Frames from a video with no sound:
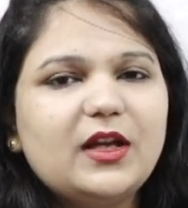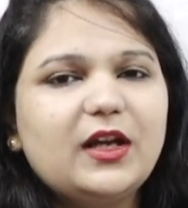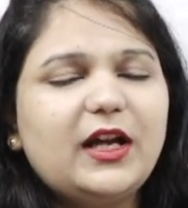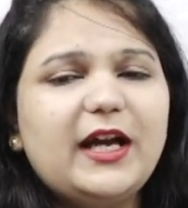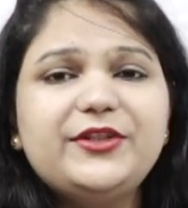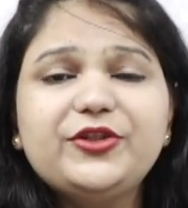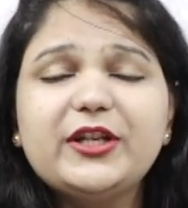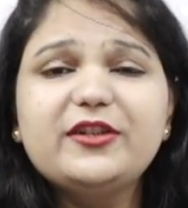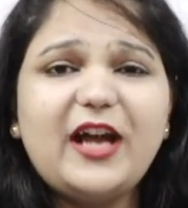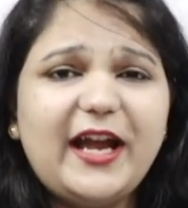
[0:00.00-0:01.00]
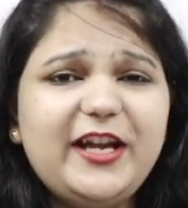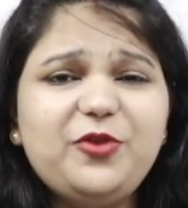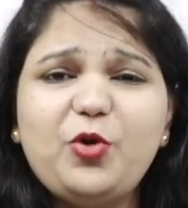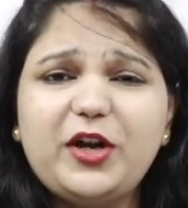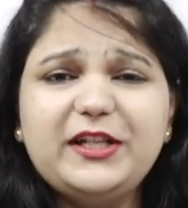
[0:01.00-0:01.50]
Guys, you can write
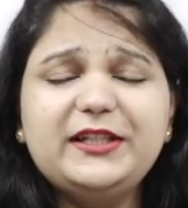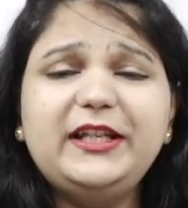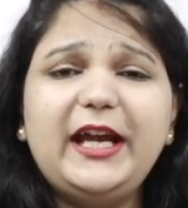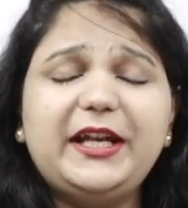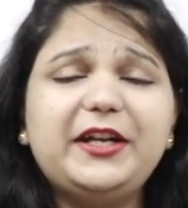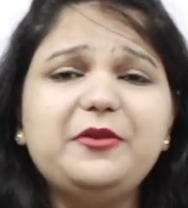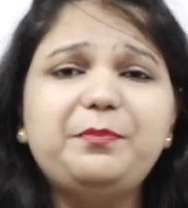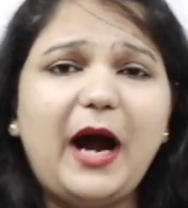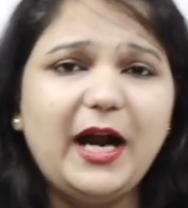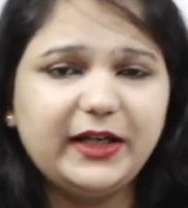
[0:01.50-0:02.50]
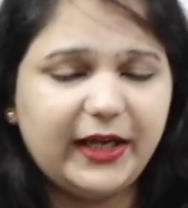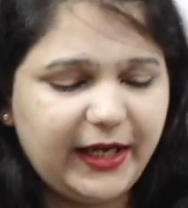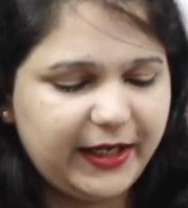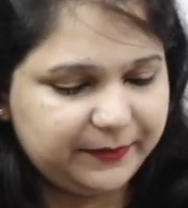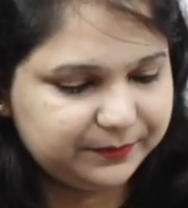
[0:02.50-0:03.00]
what is the error in part A.